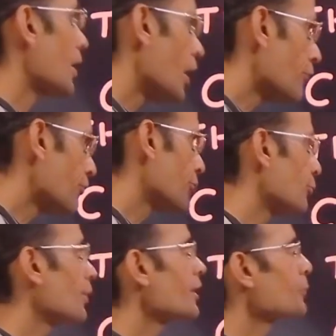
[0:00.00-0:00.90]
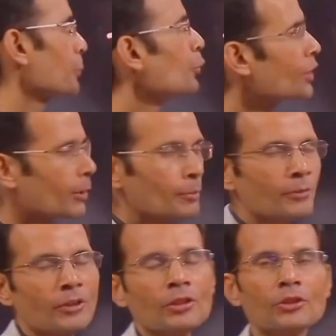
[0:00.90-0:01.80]
cough with sputum.
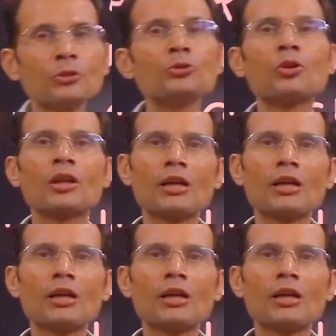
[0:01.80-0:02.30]
You know,